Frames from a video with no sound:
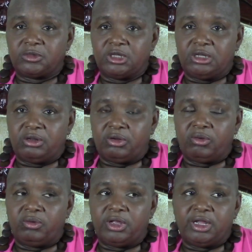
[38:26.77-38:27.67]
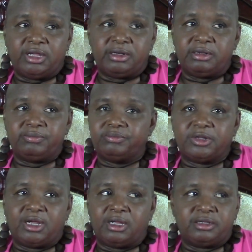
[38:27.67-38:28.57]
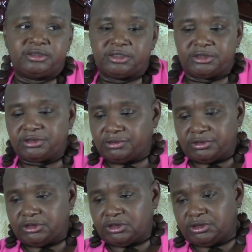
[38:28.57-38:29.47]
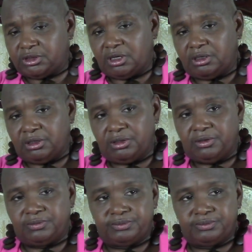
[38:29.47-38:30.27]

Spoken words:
and it's just not good.